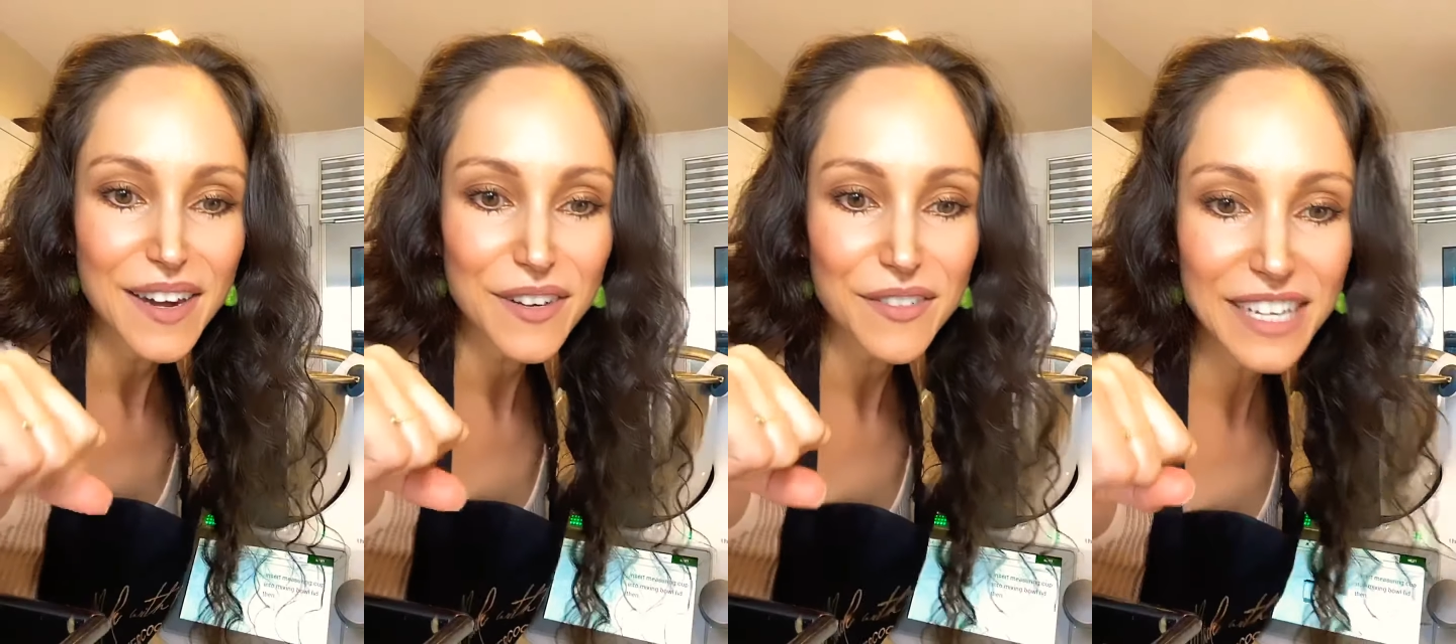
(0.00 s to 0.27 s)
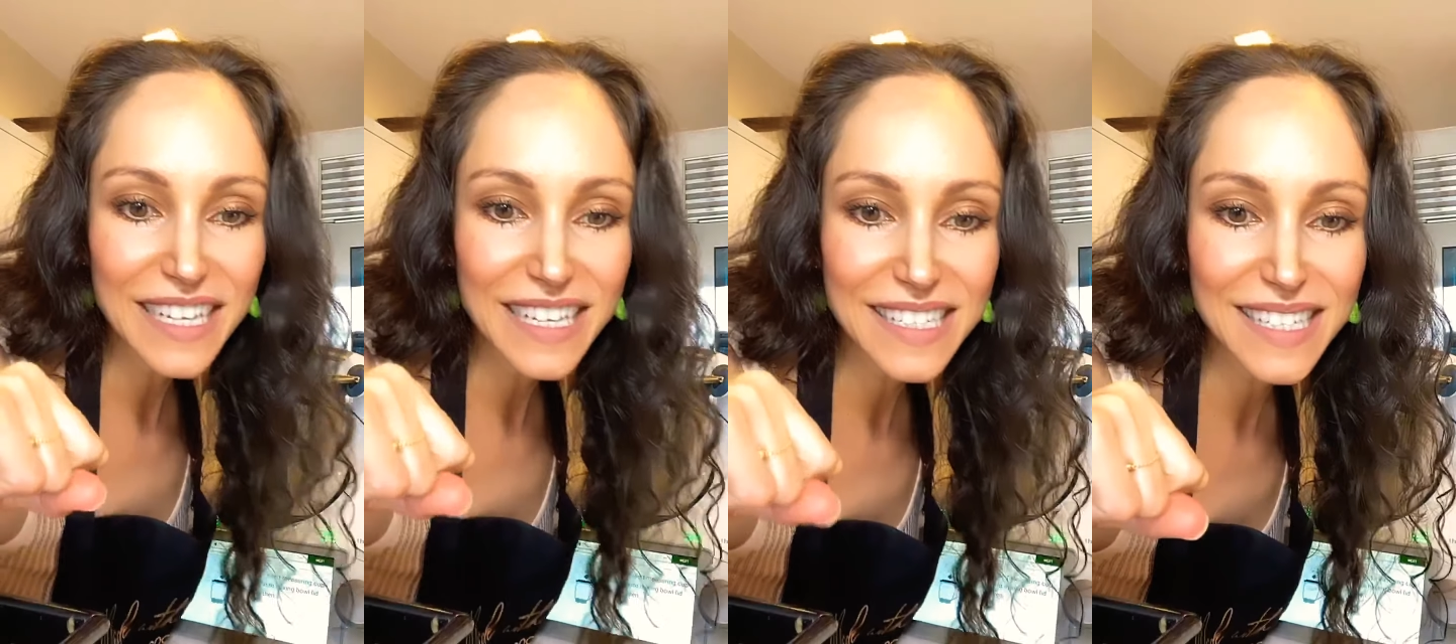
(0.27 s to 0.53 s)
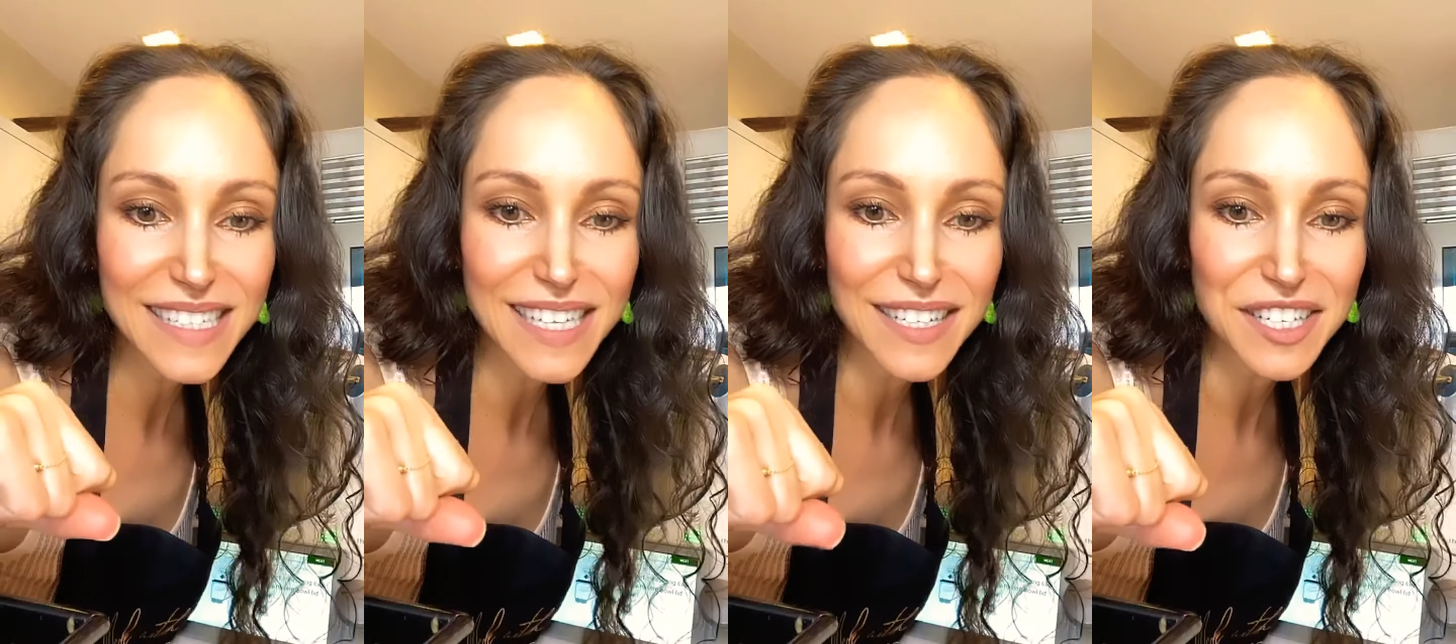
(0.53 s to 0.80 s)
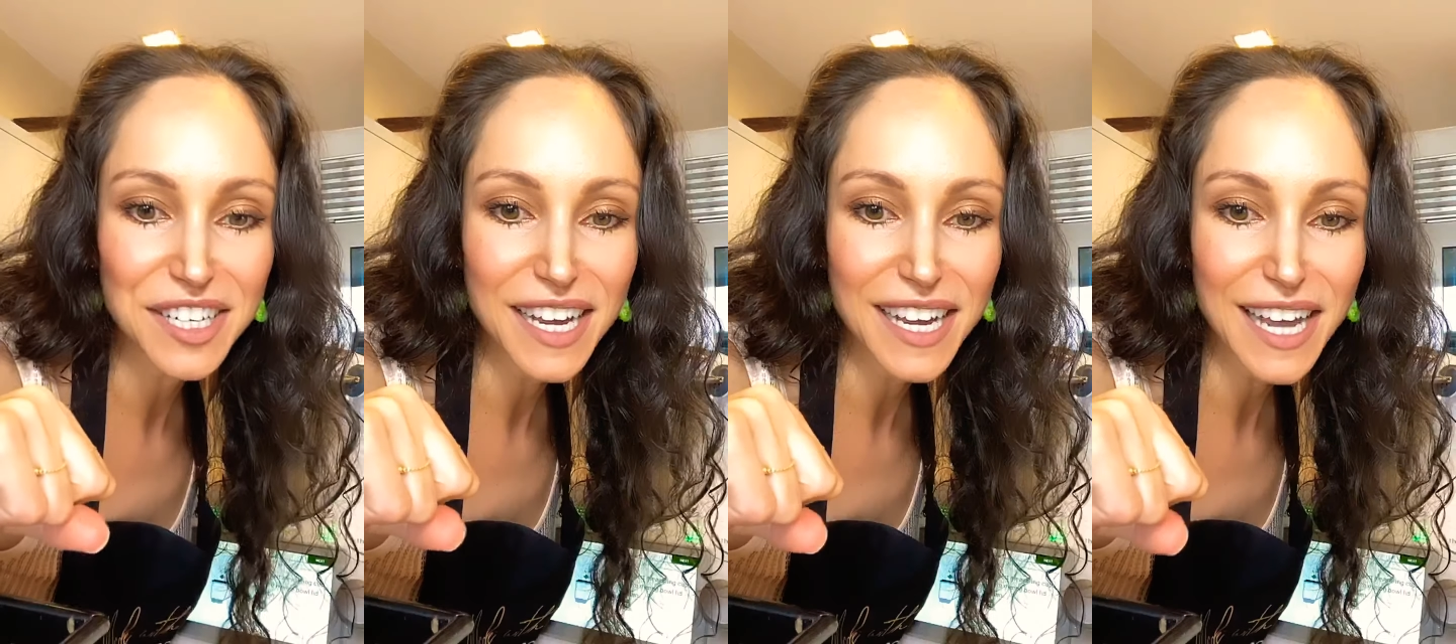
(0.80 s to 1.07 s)
Ria says,
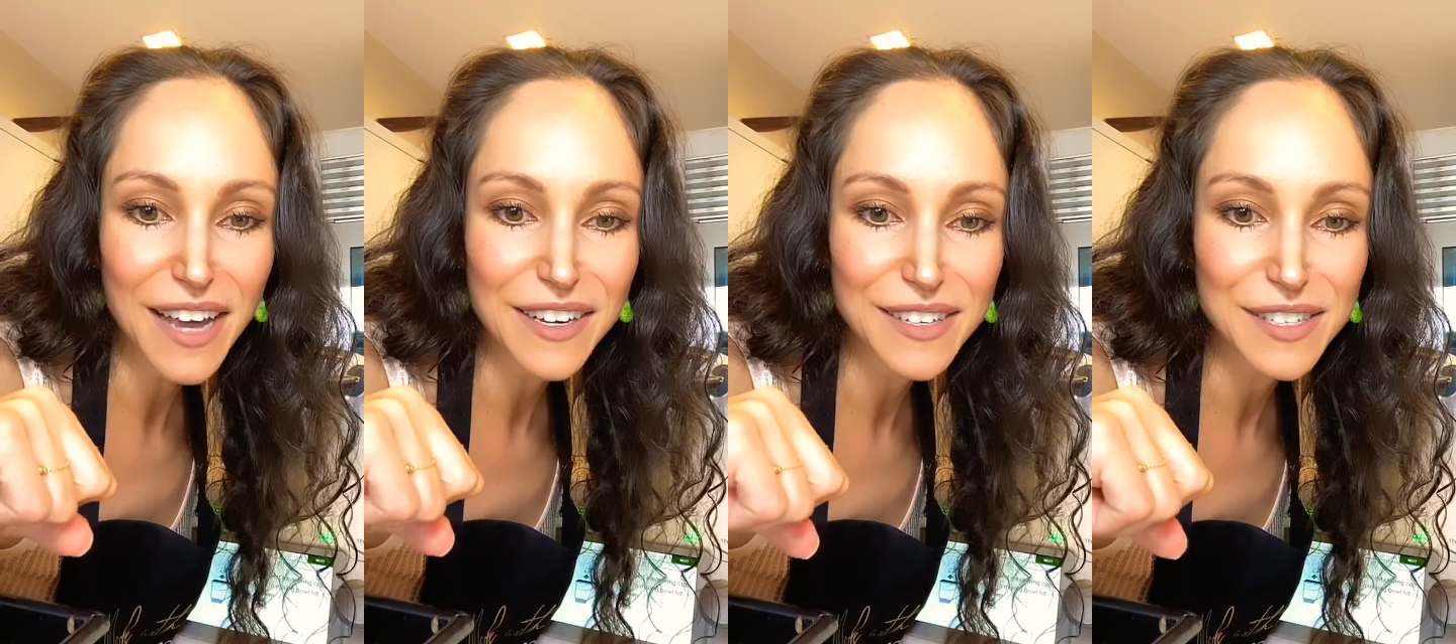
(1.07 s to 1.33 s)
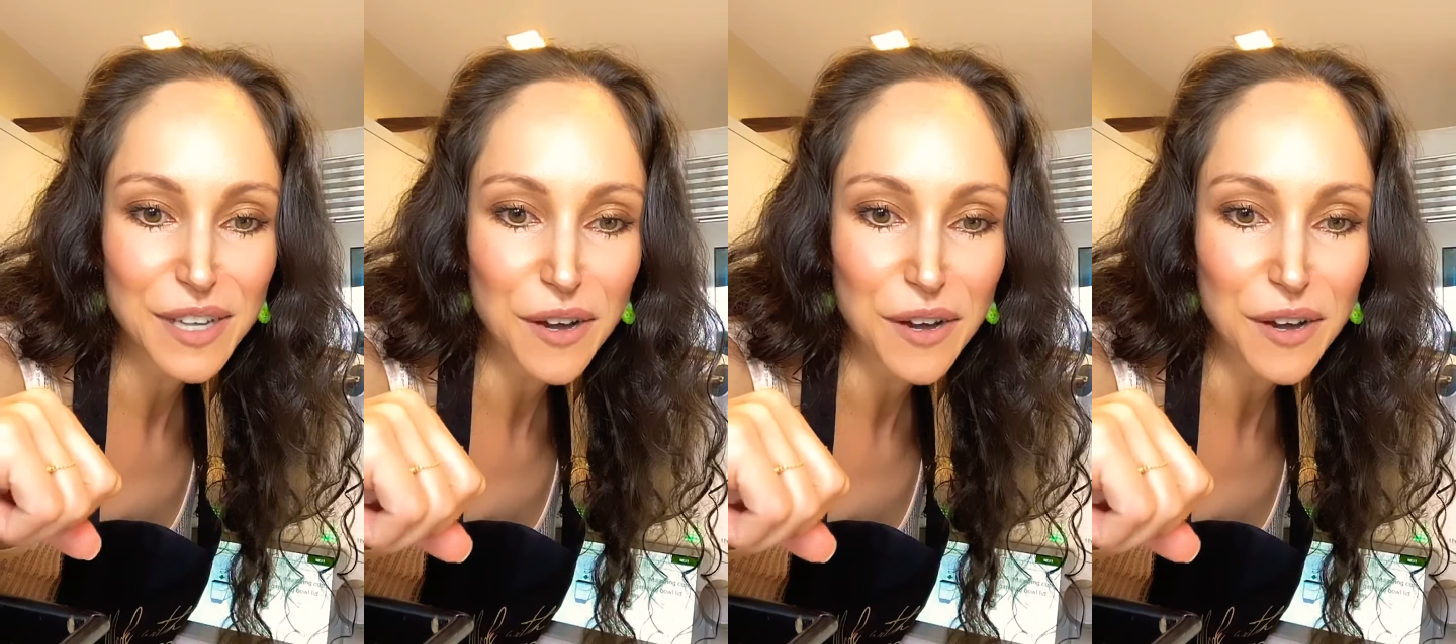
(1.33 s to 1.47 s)
I'll check out your